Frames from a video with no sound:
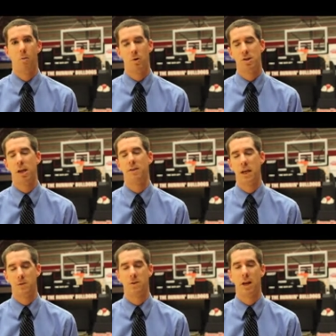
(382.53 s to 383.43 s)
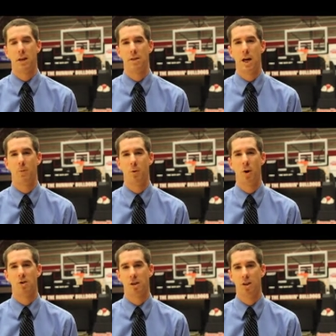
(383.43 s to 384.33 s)
Once again, thanks for taking the time to
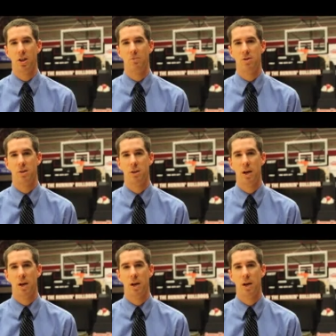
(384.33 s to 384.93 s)
watch the clips,